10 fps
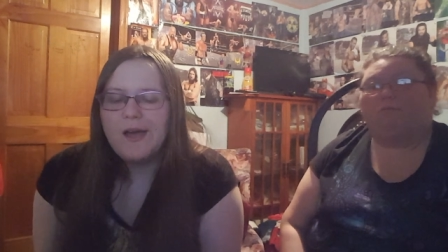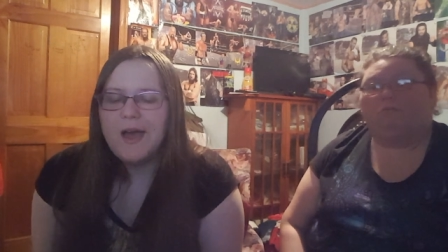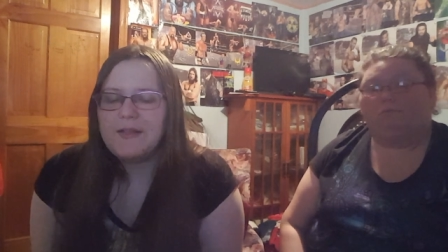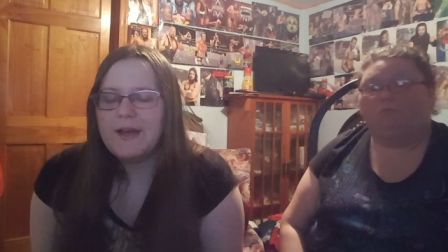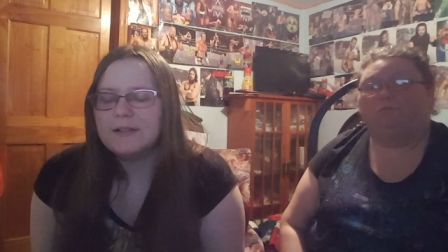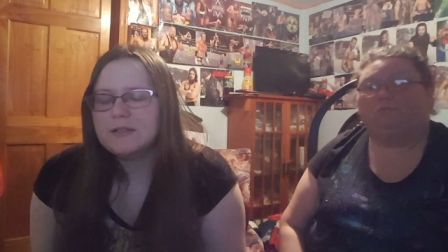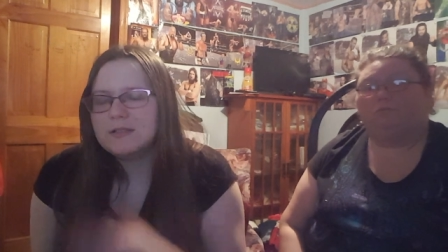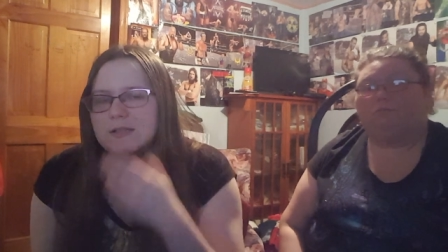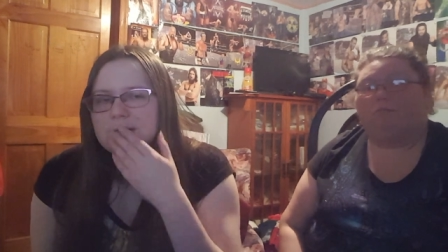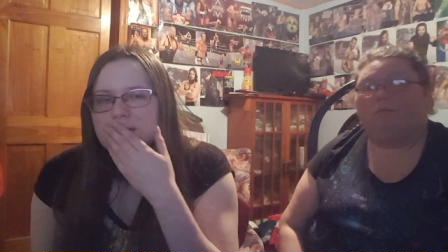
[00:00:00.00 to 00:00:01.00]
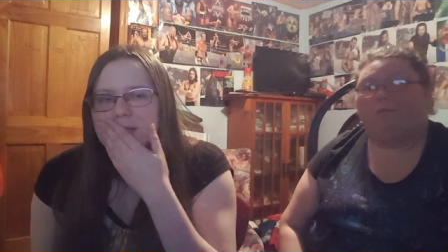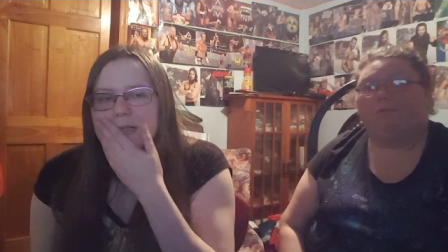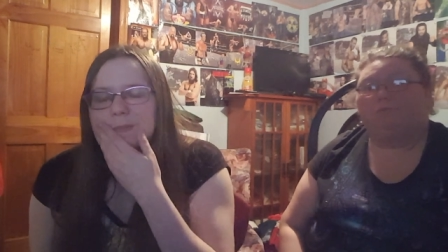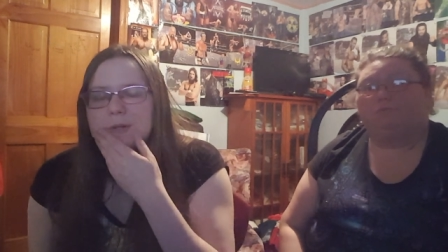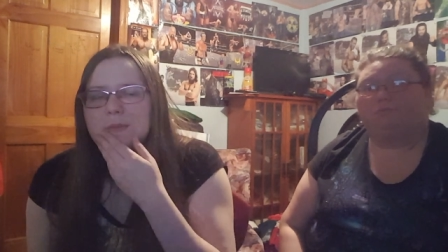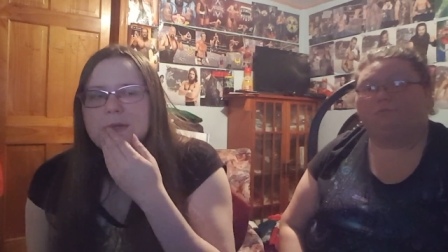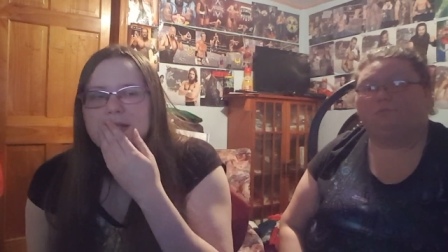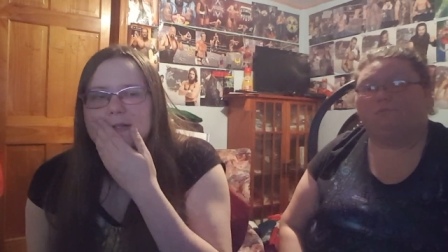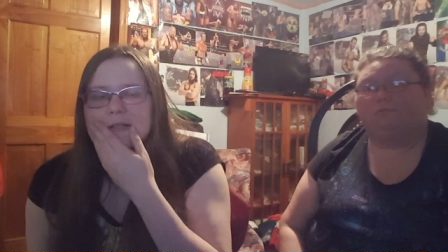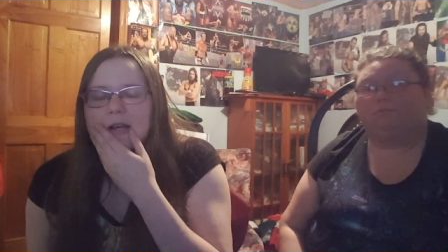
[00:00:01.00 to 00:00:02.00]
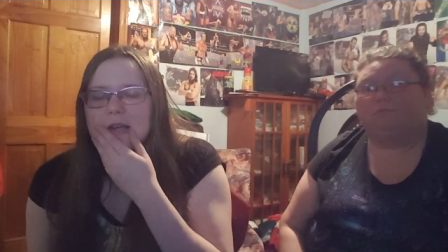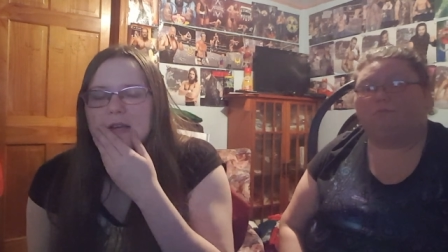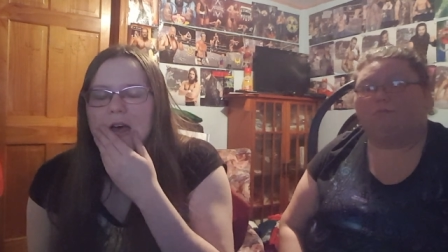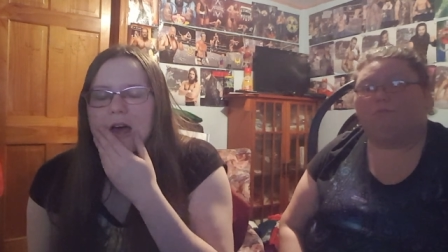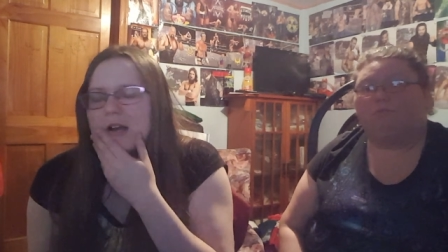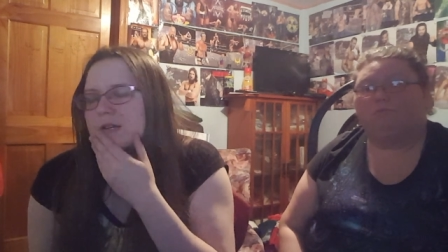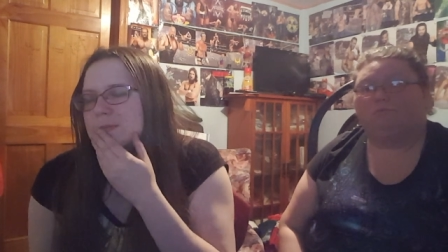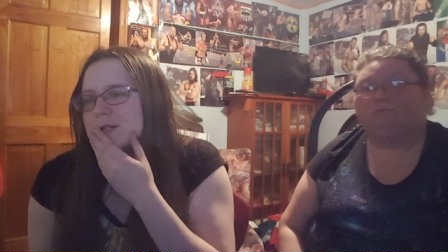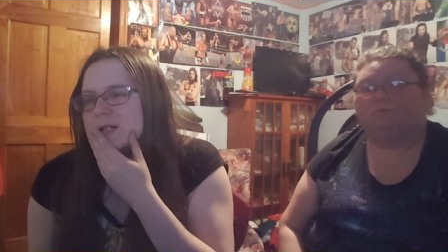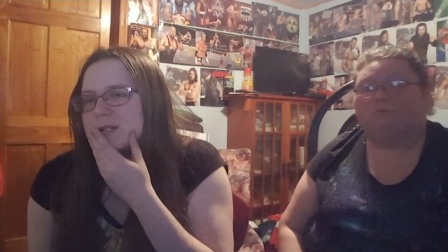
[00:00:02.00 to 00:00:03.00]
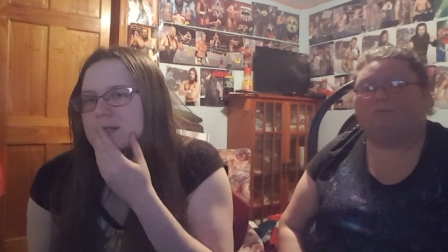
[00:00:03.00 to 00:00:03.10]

And then he did. He put him in the second octopus.